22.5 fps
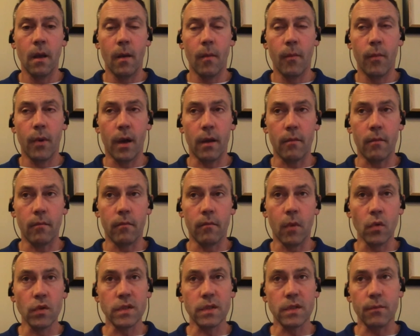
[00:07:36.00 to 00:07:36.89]
But
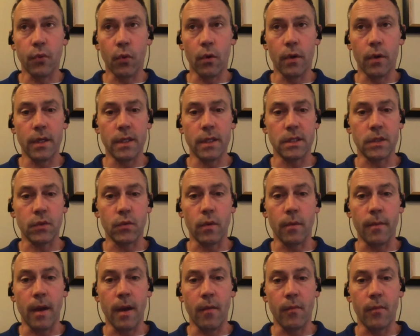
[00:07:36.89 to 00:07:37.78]
most important is to
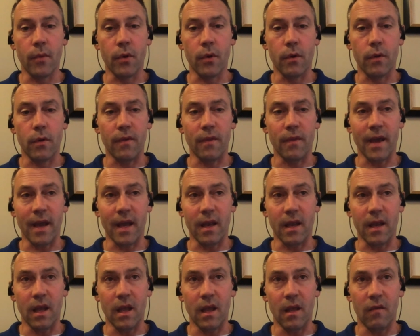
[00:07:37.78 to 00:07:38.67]
remember
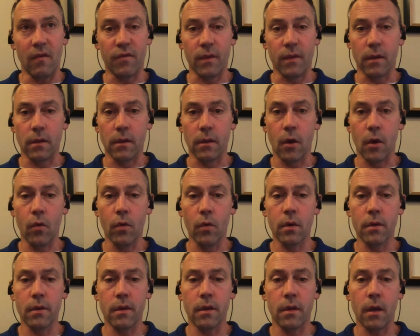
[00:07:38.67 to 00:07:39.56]
that if the
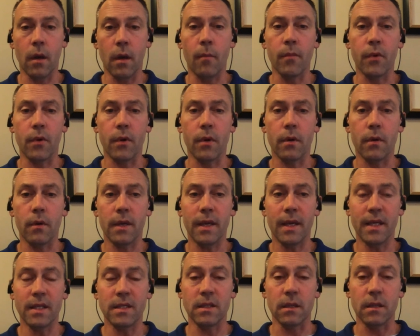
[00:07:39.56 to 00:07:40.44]
lower the number
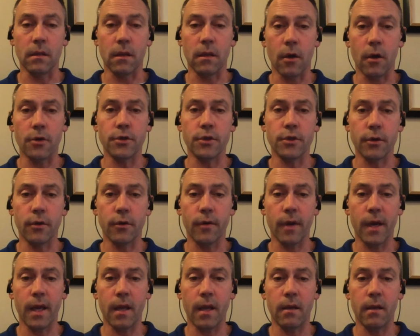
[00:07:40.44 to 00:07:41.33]
is the larger
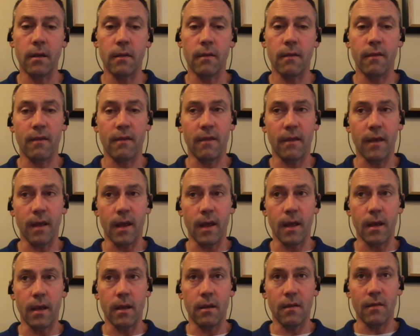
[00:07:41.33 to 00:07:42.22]
grit,
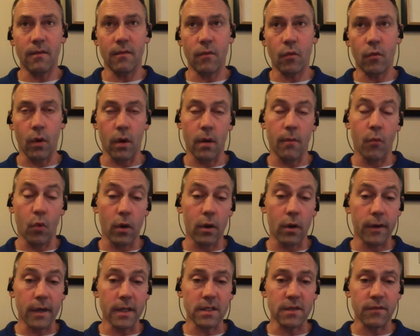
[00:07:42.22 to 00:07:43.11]
then or a more
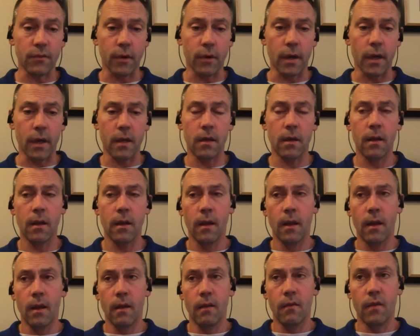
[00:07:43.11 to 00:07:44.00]
aggressive grit,
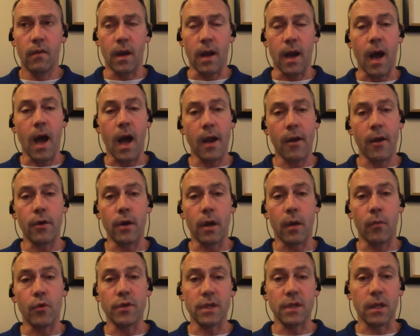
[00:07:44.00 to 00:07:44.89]
then a higher
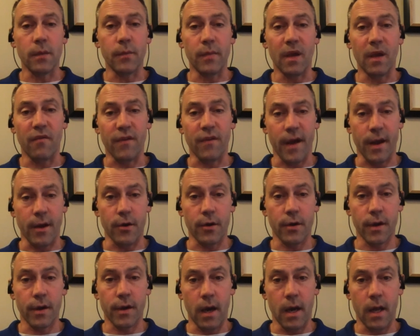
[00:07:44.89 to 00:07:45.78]
number is going to be a
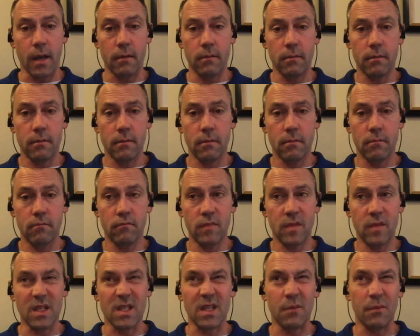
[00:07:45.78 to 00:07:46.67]
finer cut.
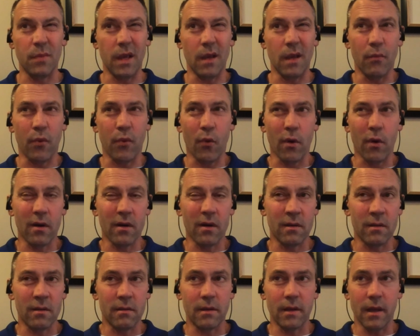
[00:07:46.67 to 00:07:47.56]
This would be
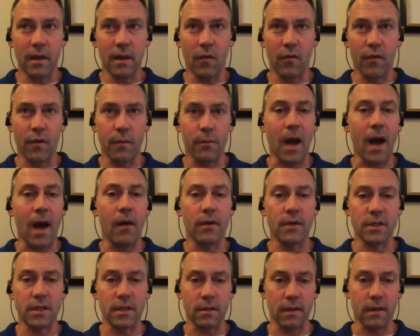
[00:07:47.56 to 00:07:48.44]
important, you know, for
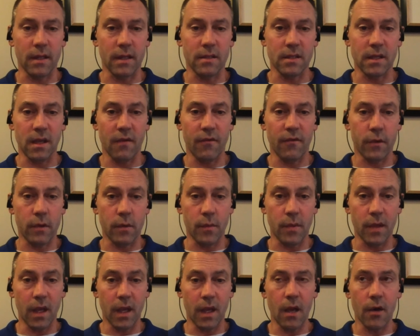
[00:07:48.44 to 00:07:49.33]
polishing, let's say for the
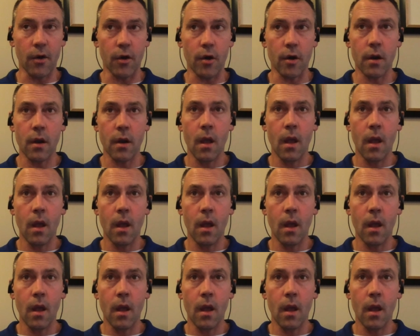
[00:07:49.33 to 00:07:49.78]
beginner.